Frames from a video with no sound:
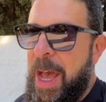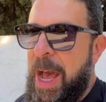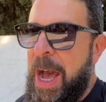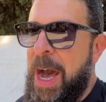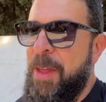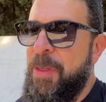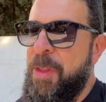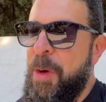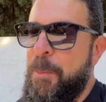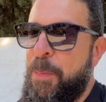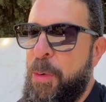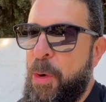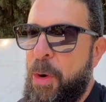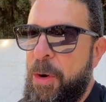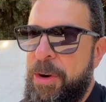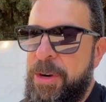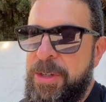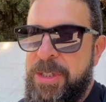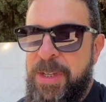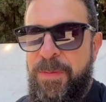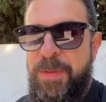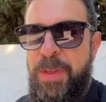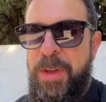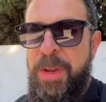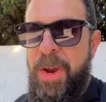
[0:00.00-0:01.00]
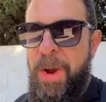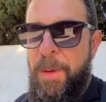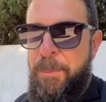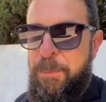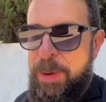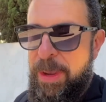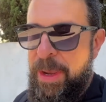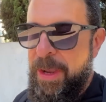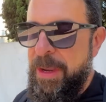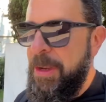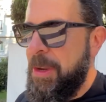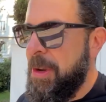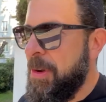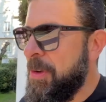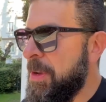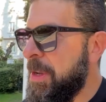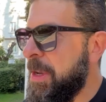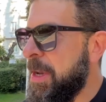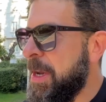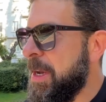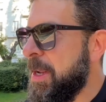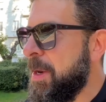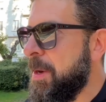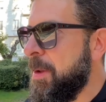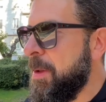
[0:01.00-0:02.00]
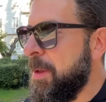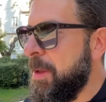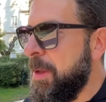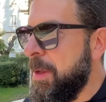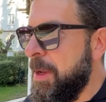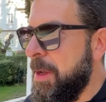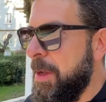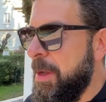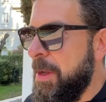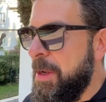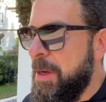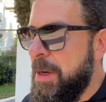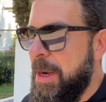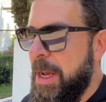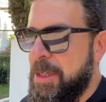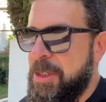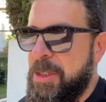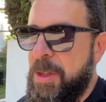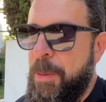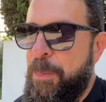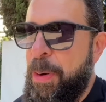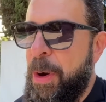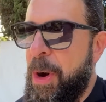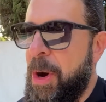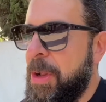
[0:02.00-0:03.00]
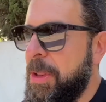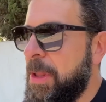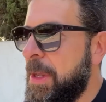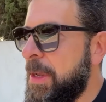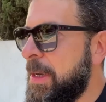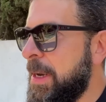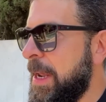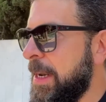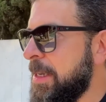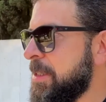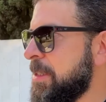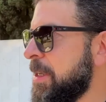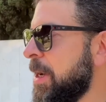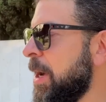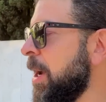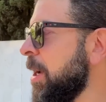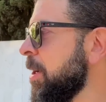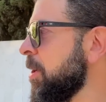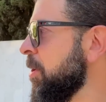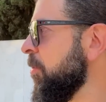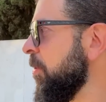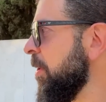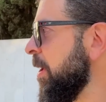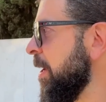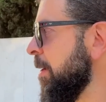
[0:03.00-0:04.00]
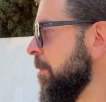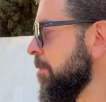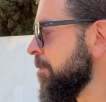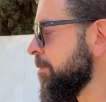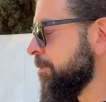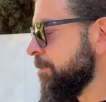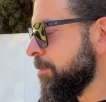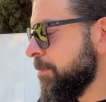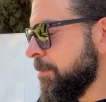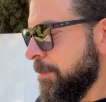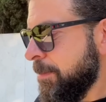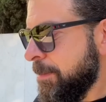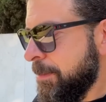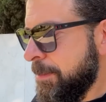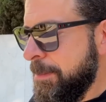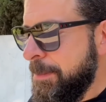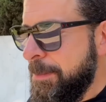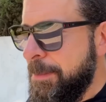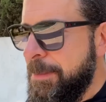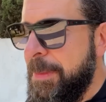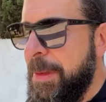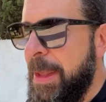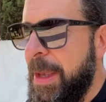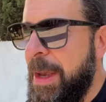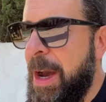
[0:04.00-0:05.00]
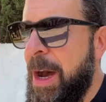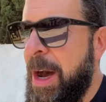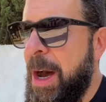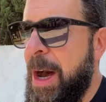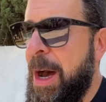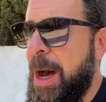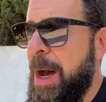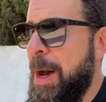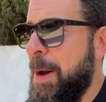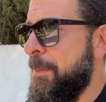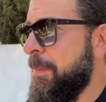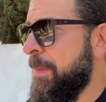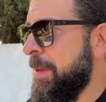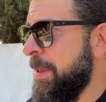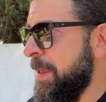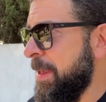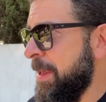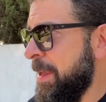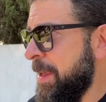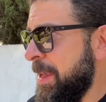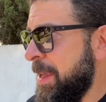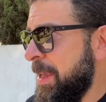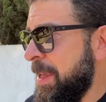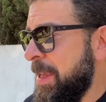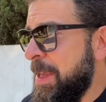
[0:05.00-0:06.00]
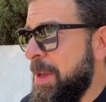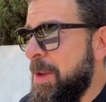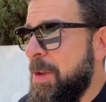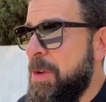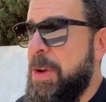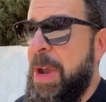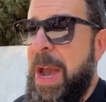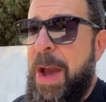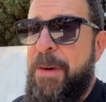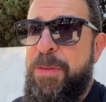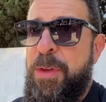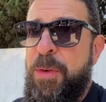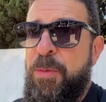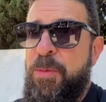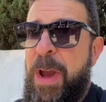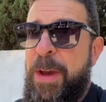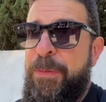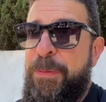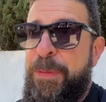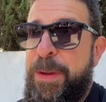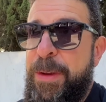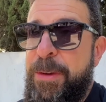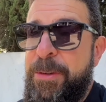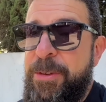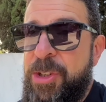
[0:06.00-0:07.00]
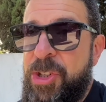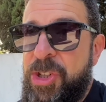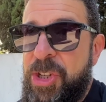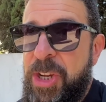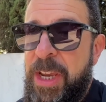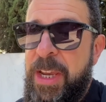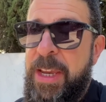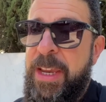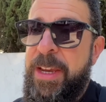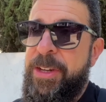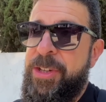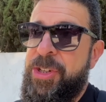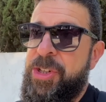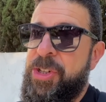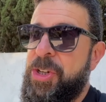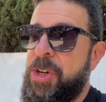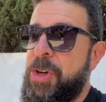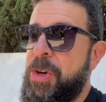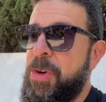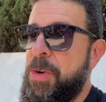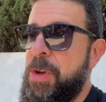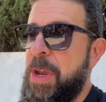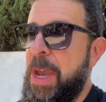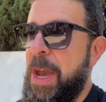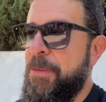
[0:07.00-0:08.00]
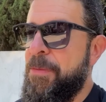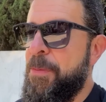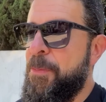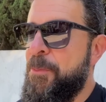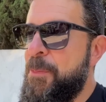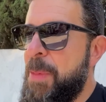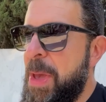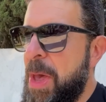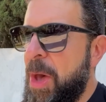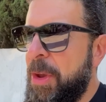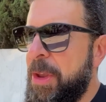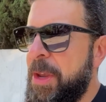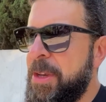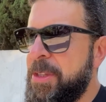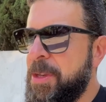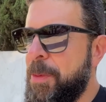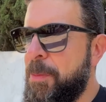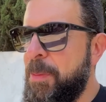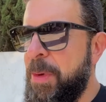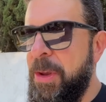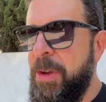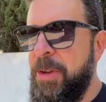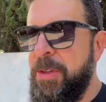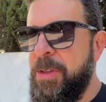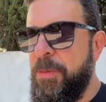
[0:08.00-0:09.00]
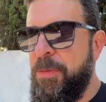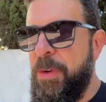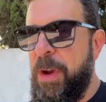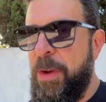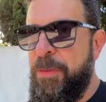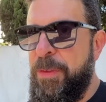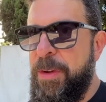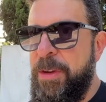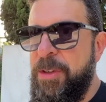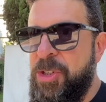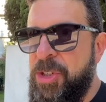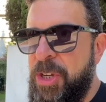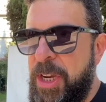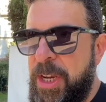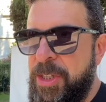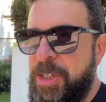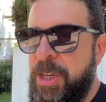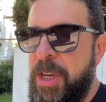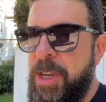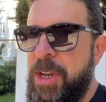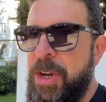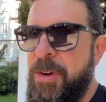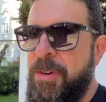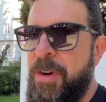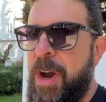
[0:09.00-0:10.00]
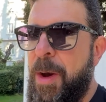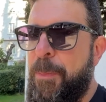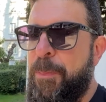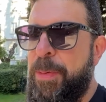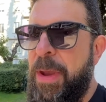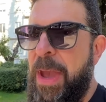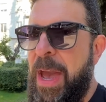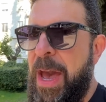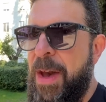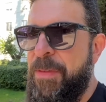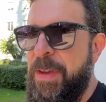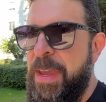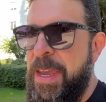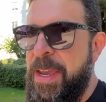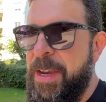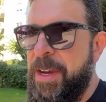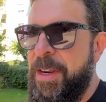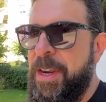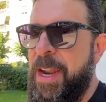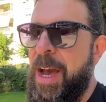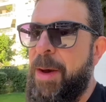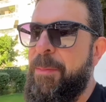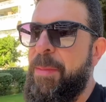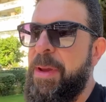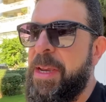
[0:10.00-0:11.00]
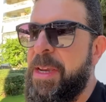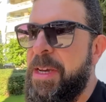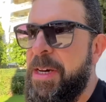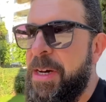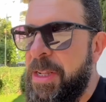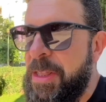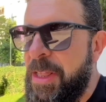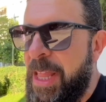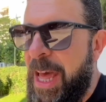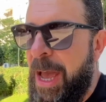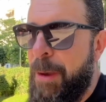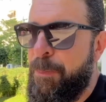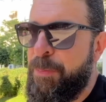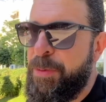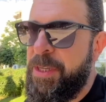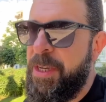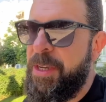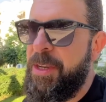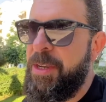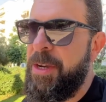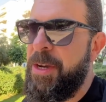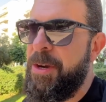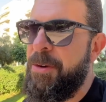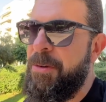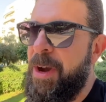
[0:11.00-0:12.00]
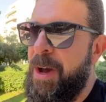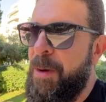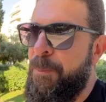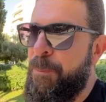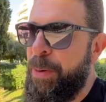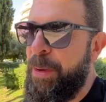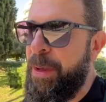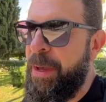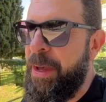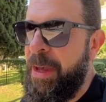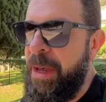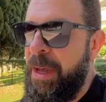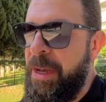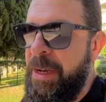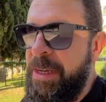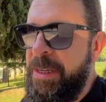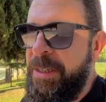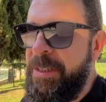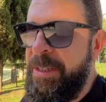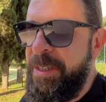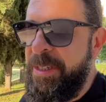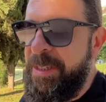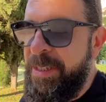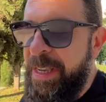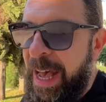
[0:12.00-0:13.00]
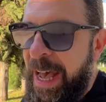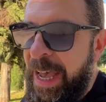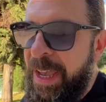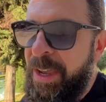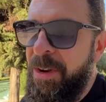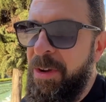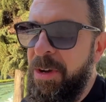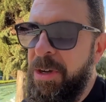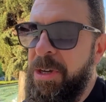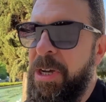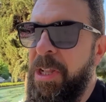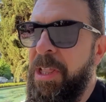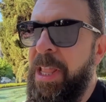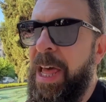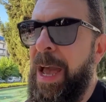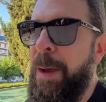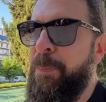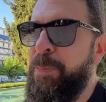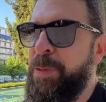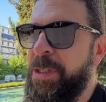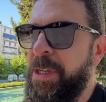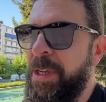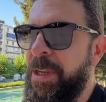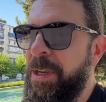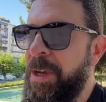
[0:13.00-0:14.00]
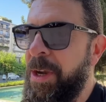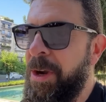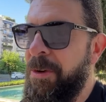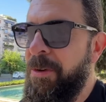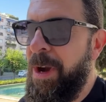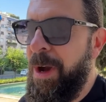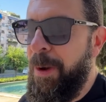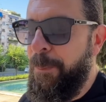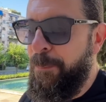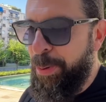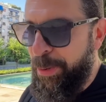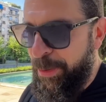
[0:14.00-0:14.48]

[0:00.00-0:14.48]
the borders of the European Union, next to Poland, next to Hungary. You have the refugee issue. You have millions and millions of refugees in Europe. You have economic collapse in Europe, societal collapse in Europe.